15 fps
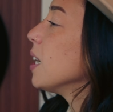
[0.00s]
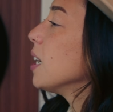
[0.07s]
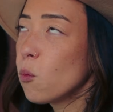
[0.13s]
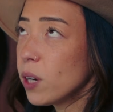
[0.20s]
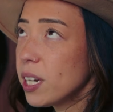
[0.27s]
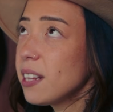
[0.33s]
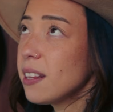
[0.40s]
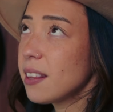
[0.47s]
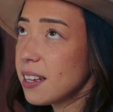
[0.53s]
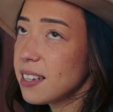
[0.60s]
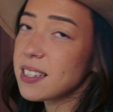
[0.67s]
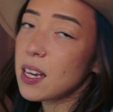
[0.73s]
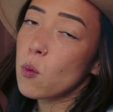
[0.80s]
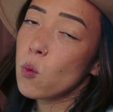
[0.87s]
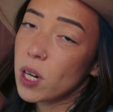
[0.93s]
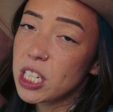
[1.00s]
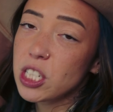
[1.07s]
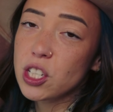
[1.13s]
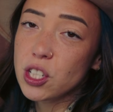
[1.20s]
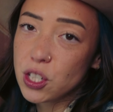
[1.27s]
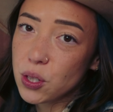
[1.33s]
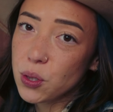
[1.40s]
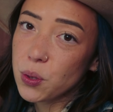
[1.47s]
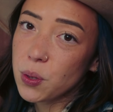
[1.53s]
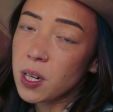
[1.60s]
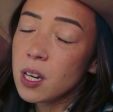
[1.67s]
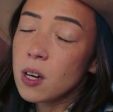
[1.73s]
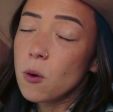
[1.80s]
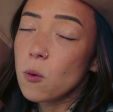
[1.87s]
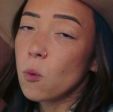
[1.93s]
One of the things I wanted to do
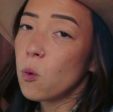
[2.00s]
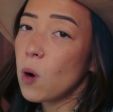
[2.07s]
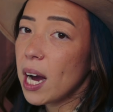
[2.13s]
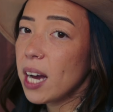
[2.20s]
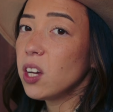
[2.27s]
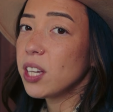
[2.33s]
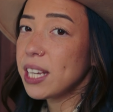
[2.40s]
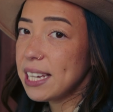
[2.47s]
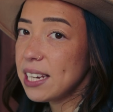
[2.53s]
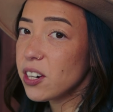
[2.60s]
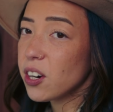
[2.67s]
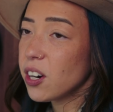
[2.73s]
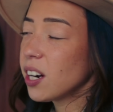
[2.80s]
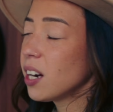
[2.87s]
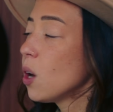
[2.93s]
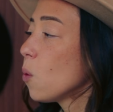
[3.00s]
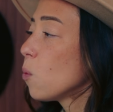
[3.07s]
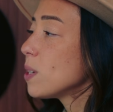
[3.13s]
while here